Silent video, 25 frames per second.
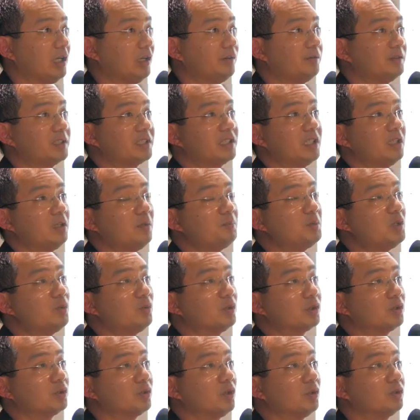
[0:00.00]
If Singapore
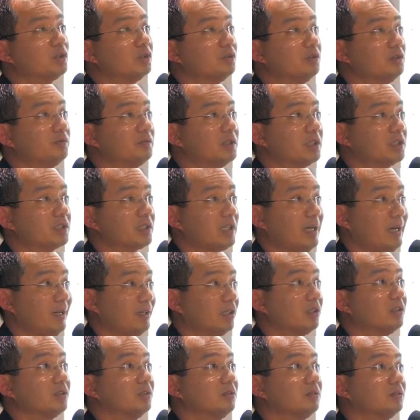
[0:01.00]
were to go the reverse
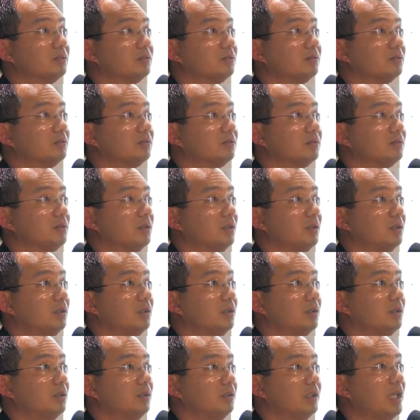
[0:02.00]
hike it,
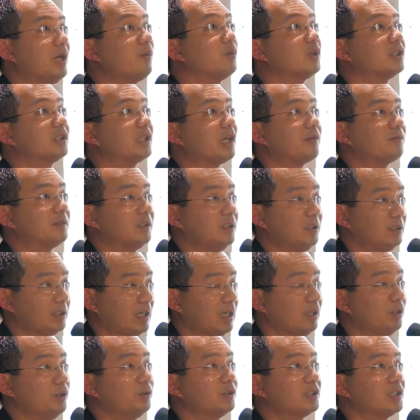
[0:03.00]
that would definitely
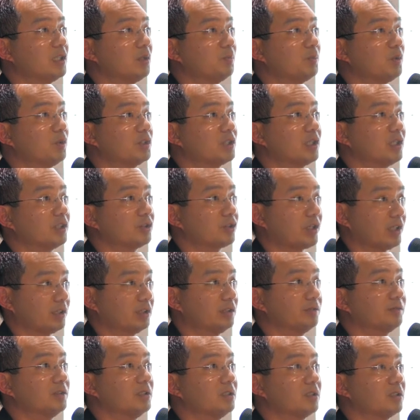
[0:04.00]
dilute Singapore's
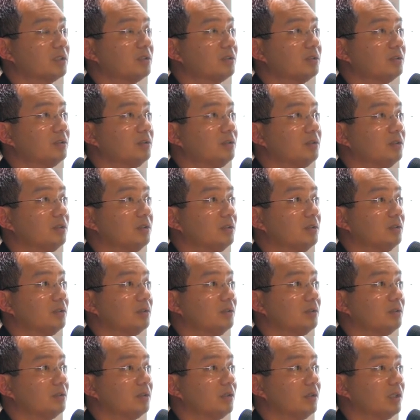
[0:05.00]
attractiveness.
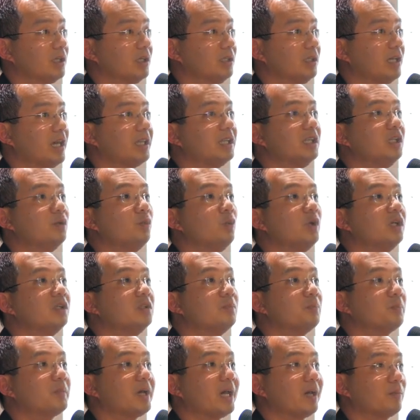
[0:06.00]
All right? And it will
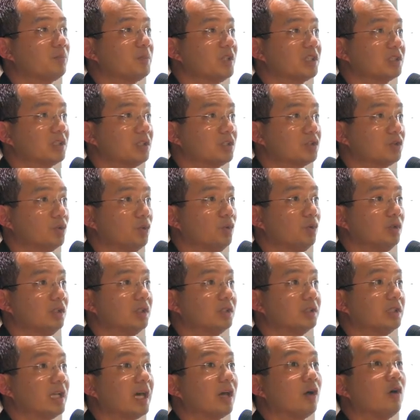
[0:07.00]
impact business
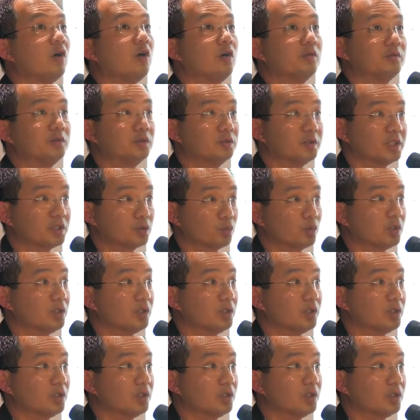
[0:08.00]
owners like all of you as